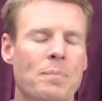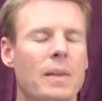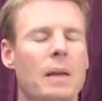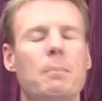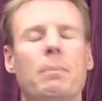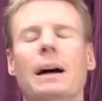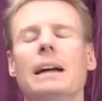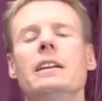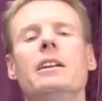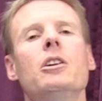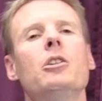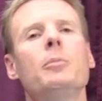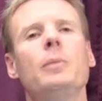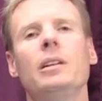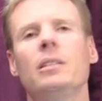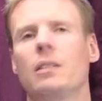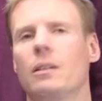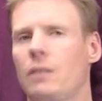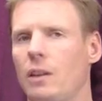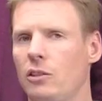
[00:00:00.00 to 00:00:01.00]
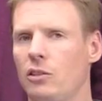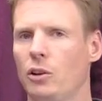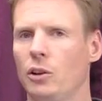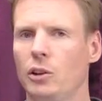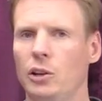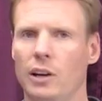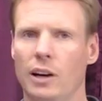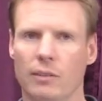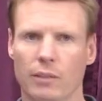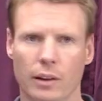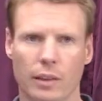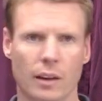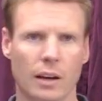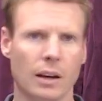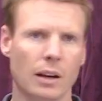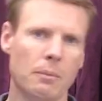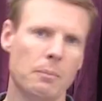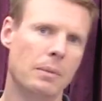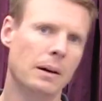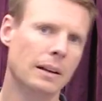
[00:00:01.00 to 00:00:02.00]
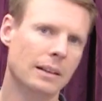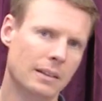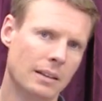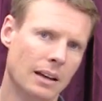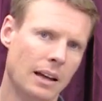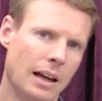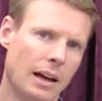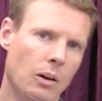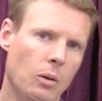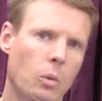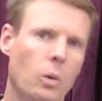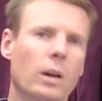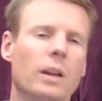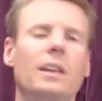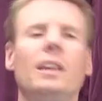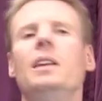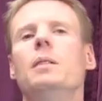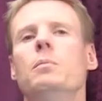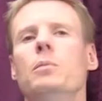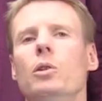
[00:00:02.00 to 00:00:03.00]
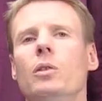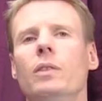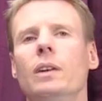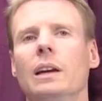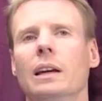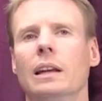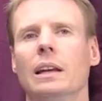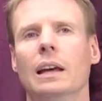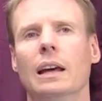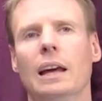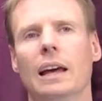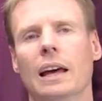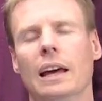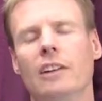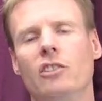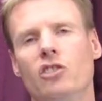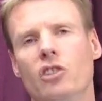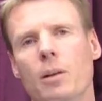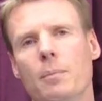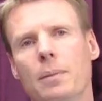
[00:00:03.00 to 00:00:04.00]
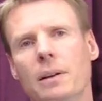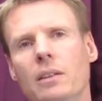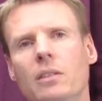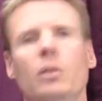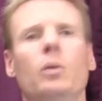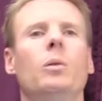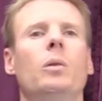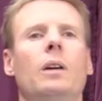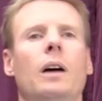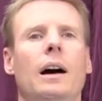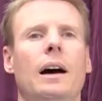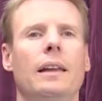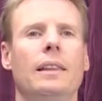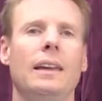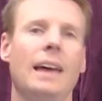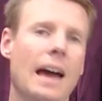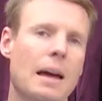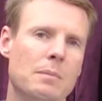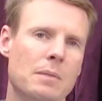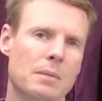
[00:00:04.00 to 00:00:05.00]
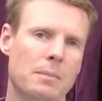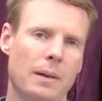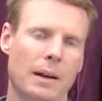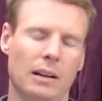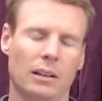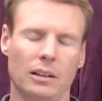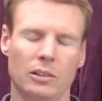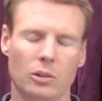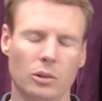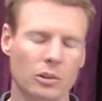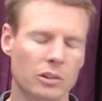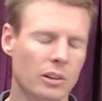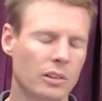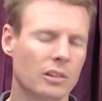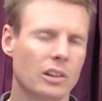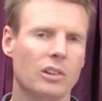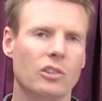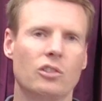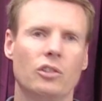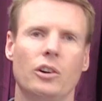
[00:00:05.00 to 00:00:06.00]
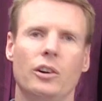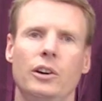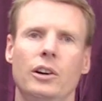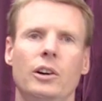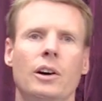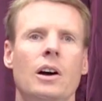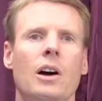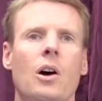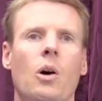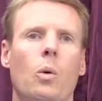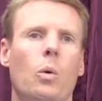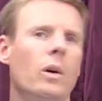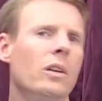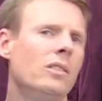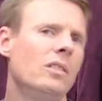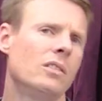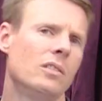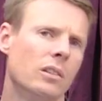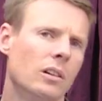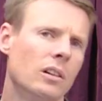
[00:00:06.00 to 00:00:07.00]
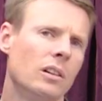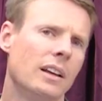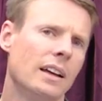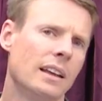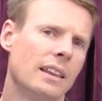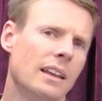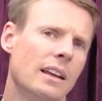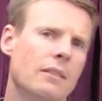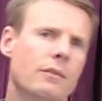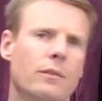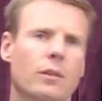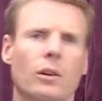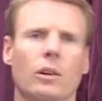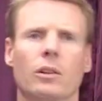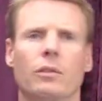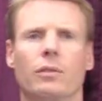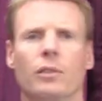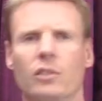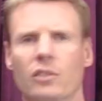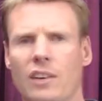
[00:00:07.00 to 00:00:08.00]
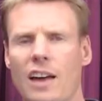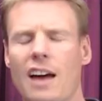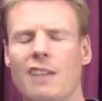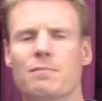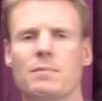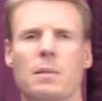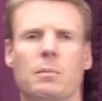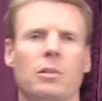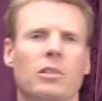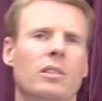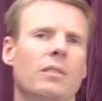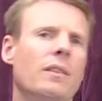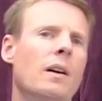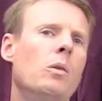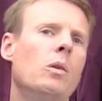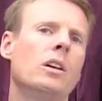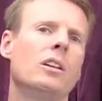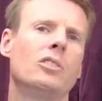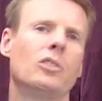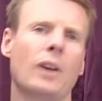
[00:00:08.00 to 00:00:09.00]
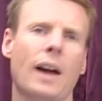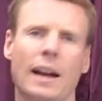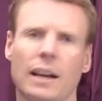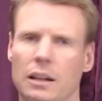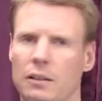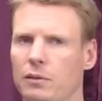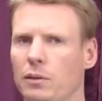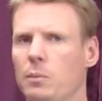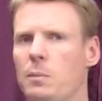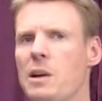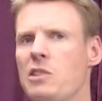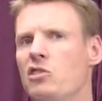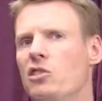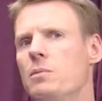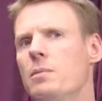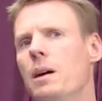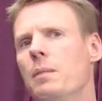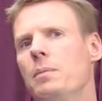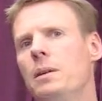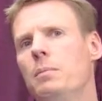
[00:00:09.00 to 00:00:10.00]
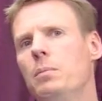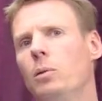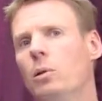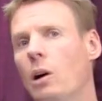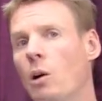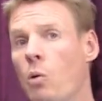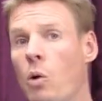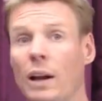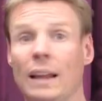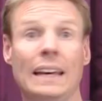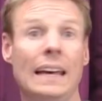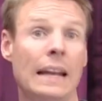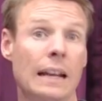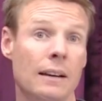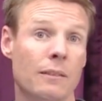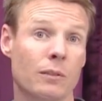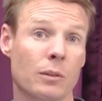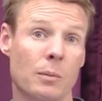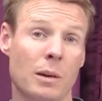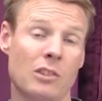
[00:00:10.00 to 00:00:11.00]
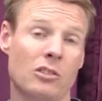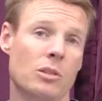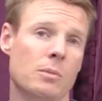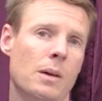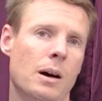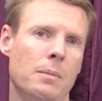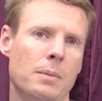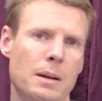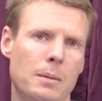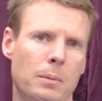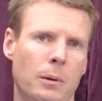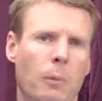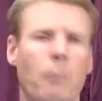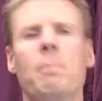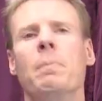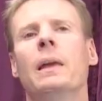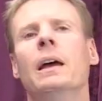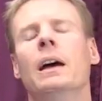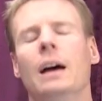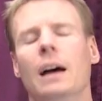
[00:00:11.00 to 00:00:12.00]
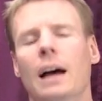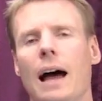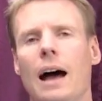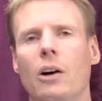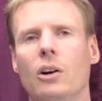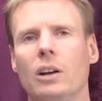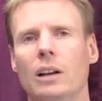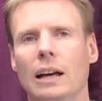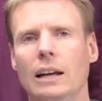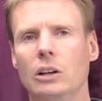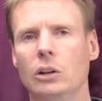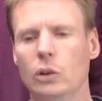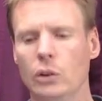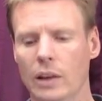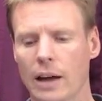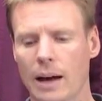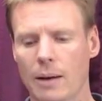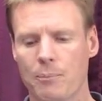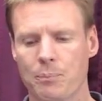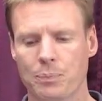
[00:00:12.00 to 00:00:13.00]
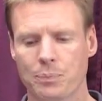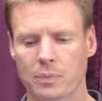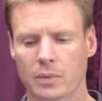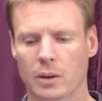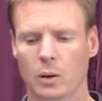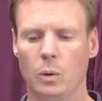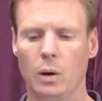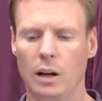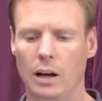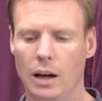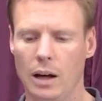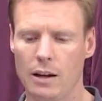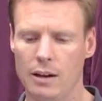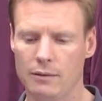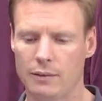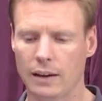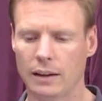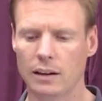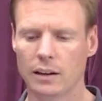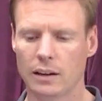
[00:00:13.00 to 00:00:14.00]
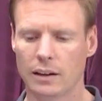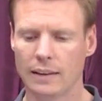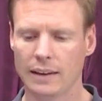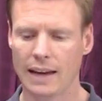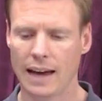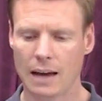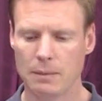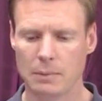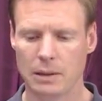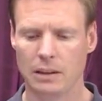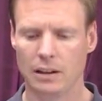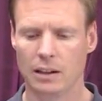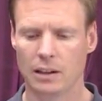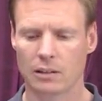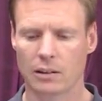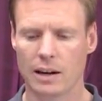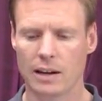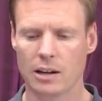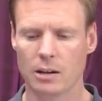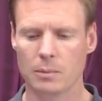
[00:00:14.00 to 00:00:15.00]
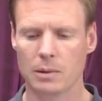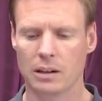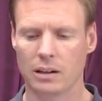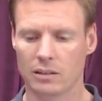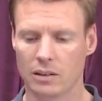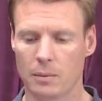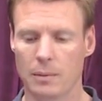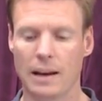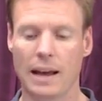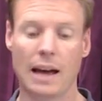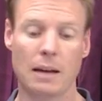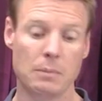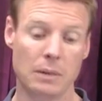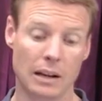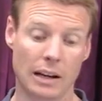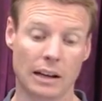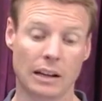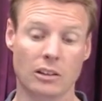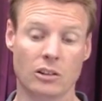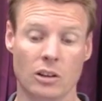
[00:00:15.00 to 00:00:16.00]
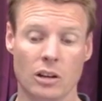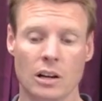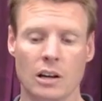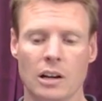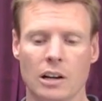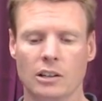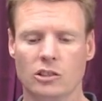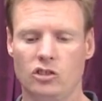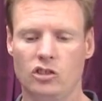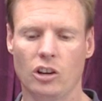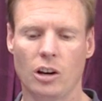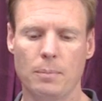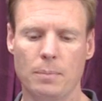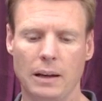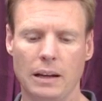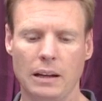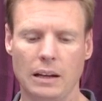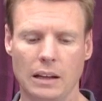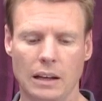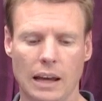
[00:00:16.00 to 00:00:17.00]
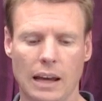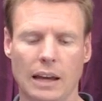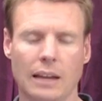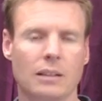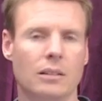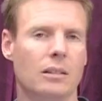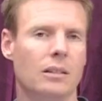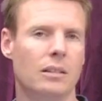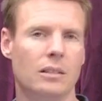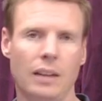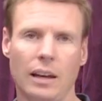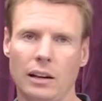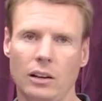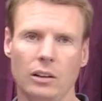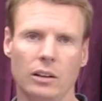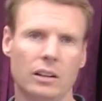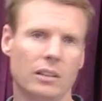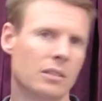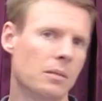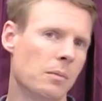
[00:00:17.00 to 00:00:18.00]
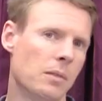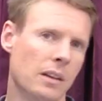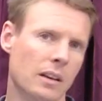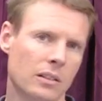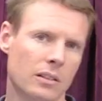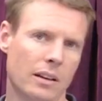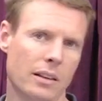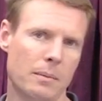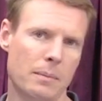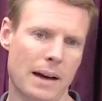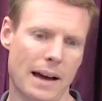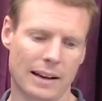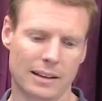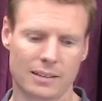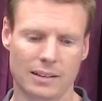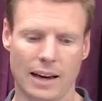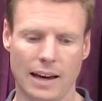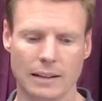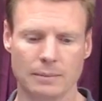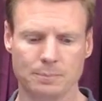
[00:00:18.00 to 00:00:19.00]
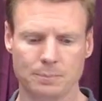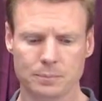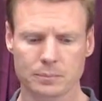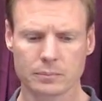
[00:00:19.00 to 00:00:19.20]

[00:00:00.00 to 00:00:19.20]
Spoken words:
By no means have I shown you everything, but want to keep moving and jump into the admin panel. I told you I was going to show you what does this look like then for staff members. If I want to track information about people or I want to get information about people, how can I do that? Well, if I click on the admin link right here, because I'm an admin, I can jump in and take a look at some things on the backside.